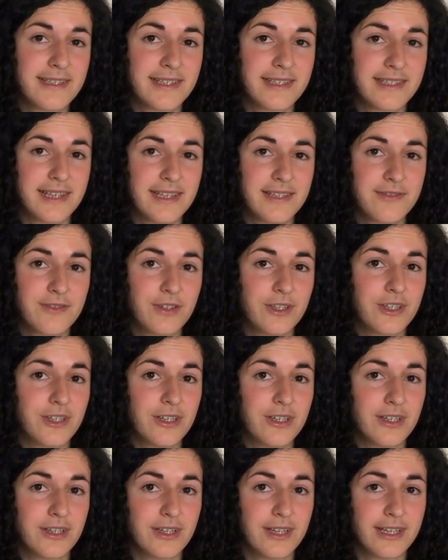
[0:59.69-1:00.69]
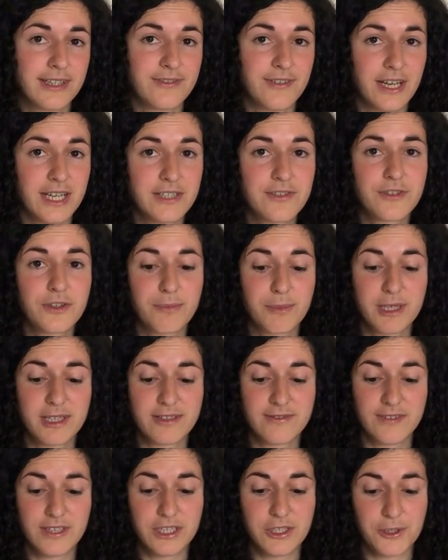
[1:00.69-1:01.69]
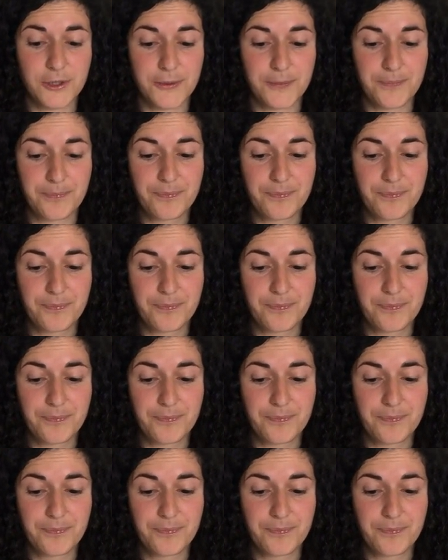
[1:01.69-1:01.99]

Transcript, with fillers: successful advice from this video.